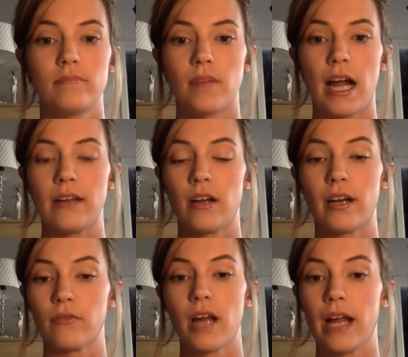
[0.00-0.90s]
I
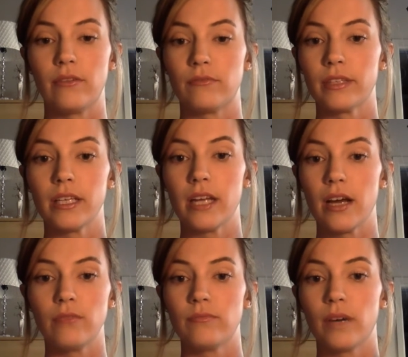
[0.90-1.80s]
don't really
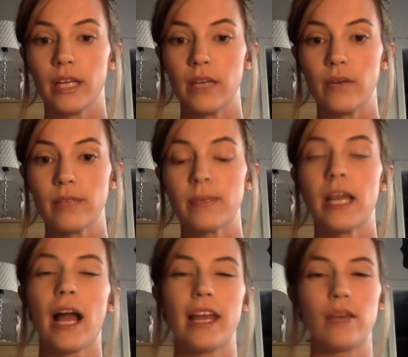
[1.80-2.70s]
know what he was, but
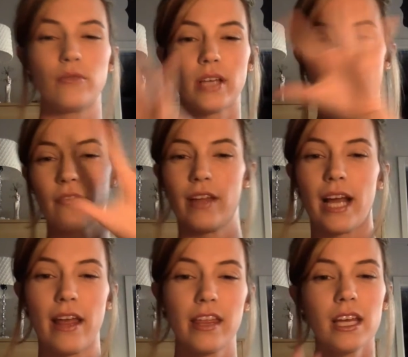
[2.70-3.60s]
he was kind of like,
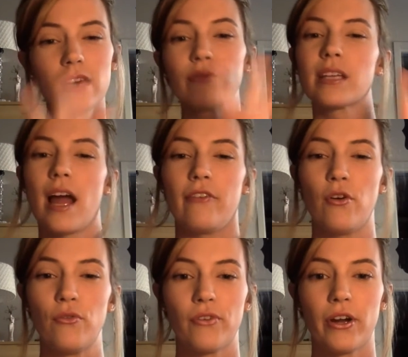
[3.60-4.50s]
I think he was kind of
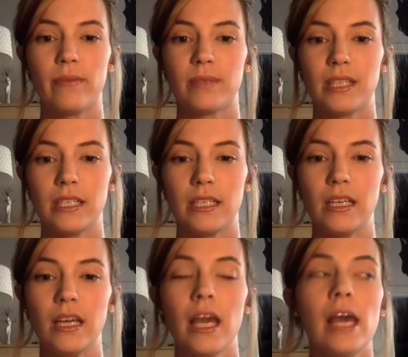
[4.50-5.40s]
over
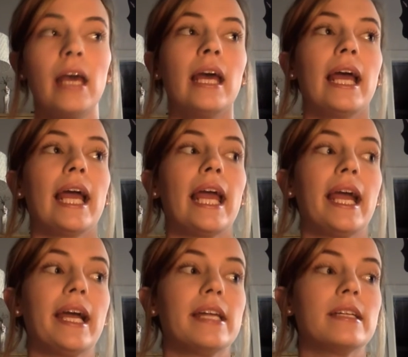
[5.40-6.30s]
MCT.
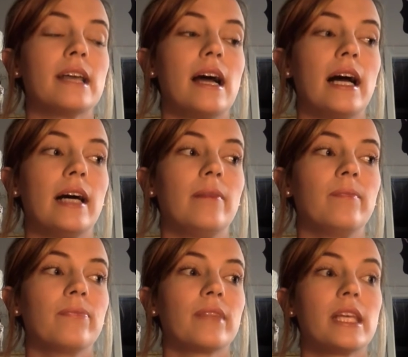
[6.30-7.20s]
And
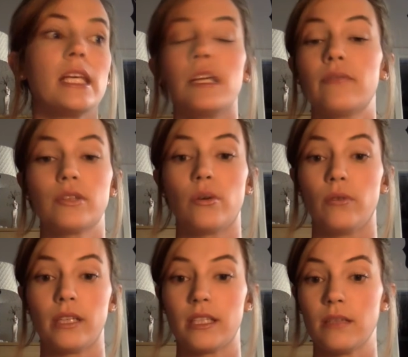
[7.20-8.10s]
he even
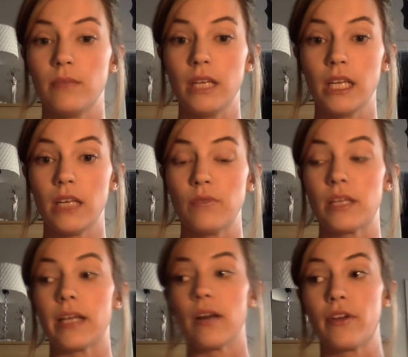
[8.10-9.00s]
told us in the meeting, he was
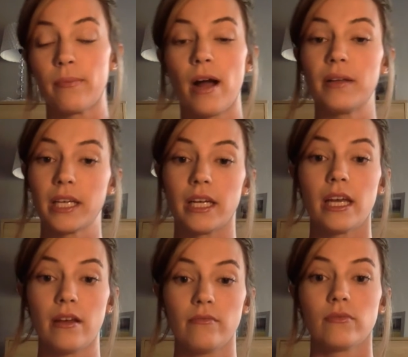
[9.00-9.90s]
like, they're probably going to
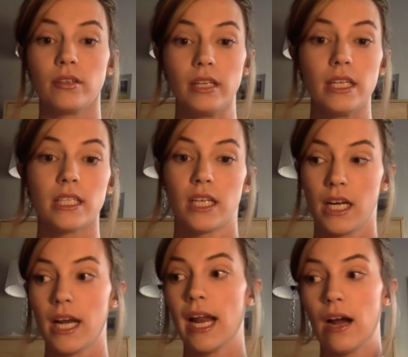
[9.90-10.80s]
get released in
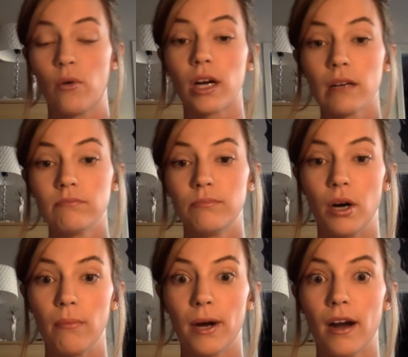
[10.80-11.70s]
an hour,
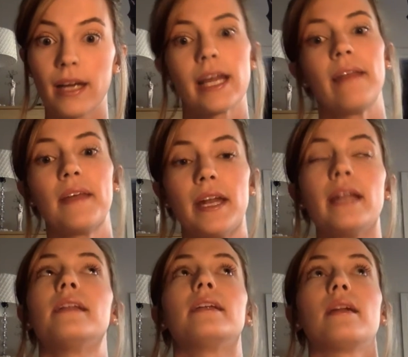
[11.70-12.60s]
ballpark. And then
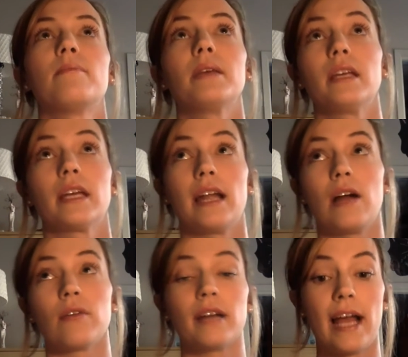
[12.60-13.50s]
it ended up being an
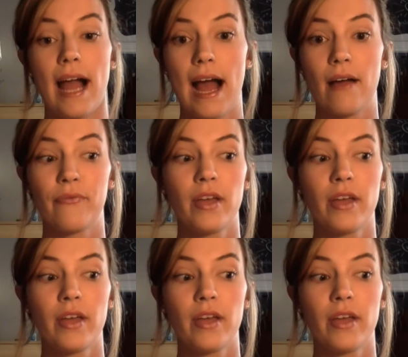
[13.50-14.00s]
hour and a half.